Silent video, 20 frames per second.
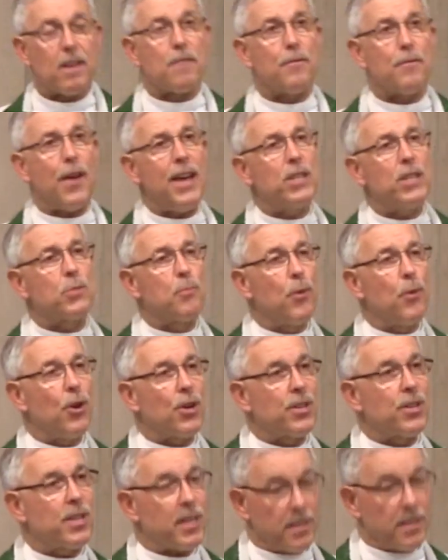
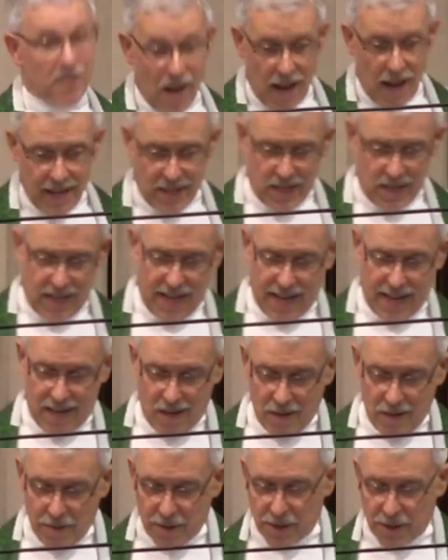Facebook did not
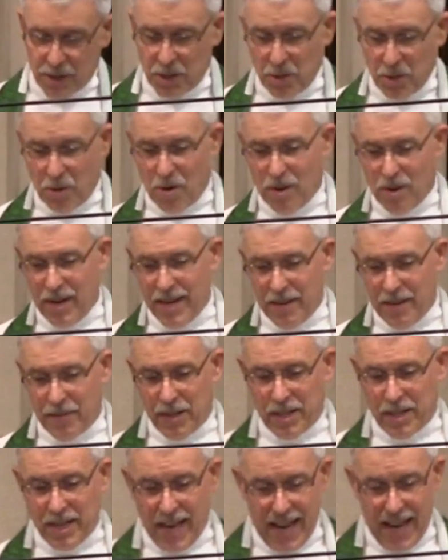tell the story of
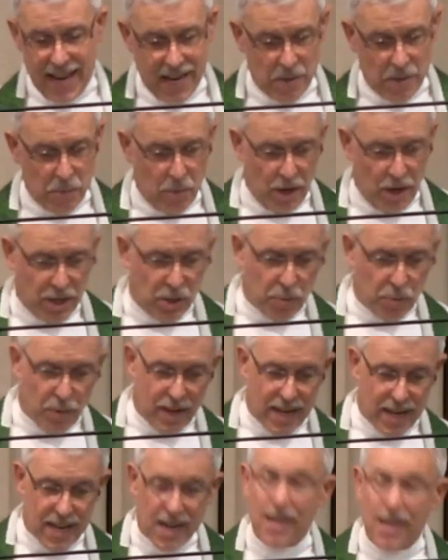the day in which
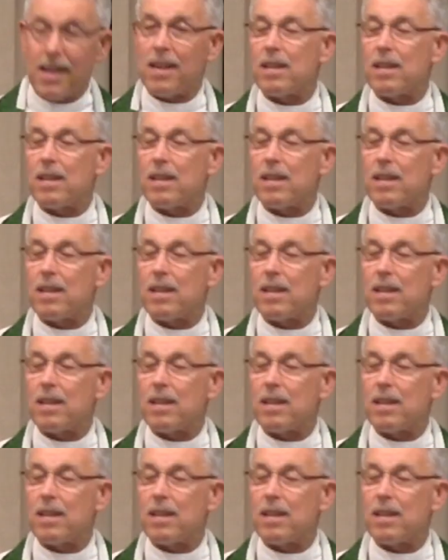we